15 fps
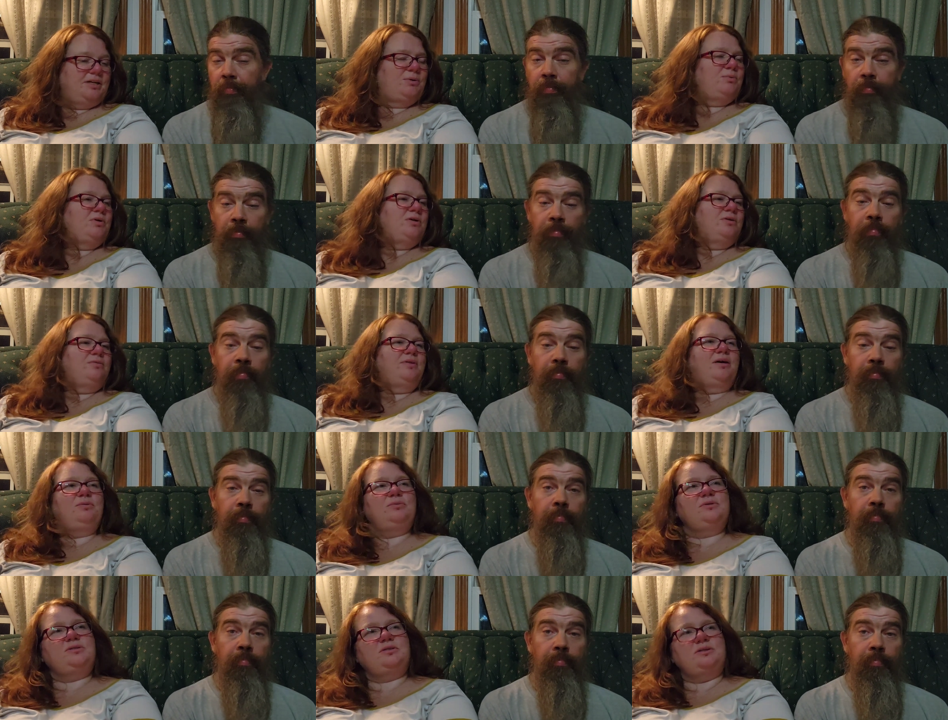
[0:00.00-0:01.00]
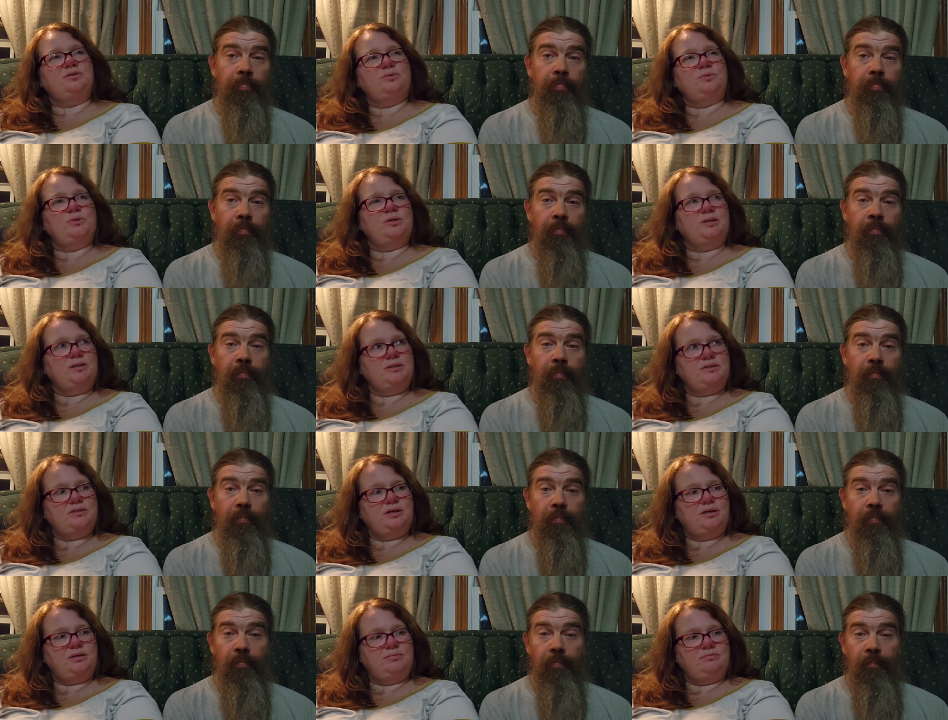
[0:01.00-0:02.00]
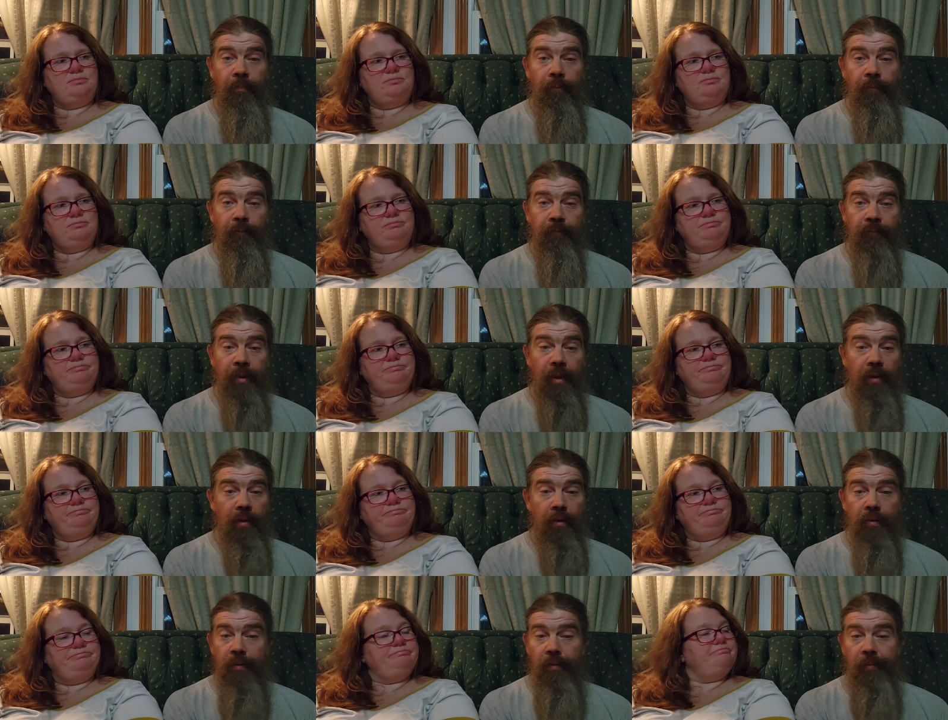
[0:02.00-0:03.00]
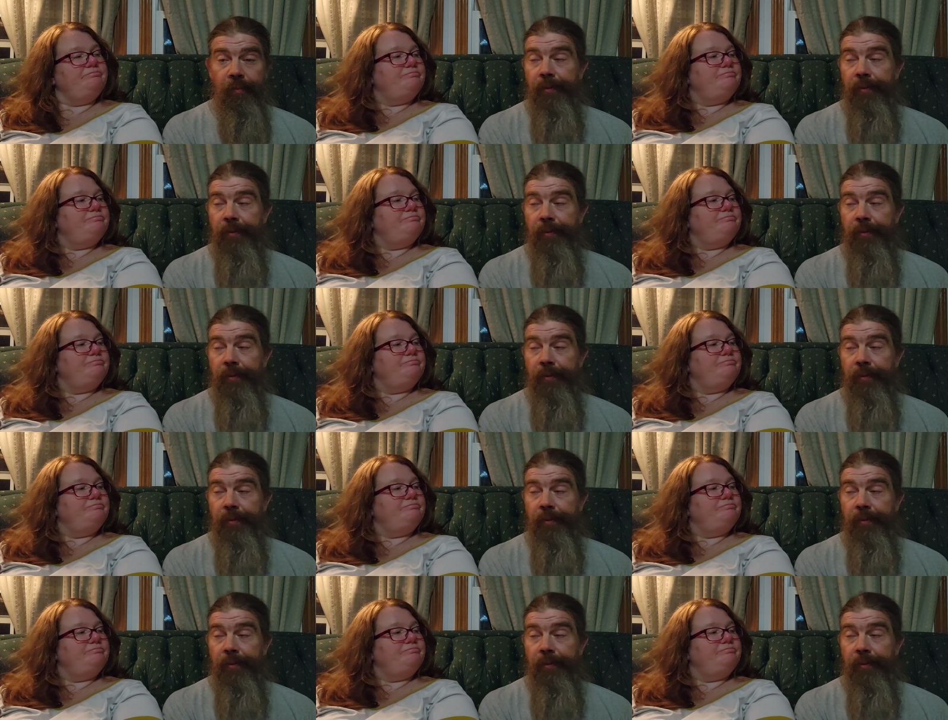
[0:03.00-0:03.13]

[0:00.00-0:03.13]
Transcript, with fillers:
Speaker 1: I wonder if that was the thorn in his side. I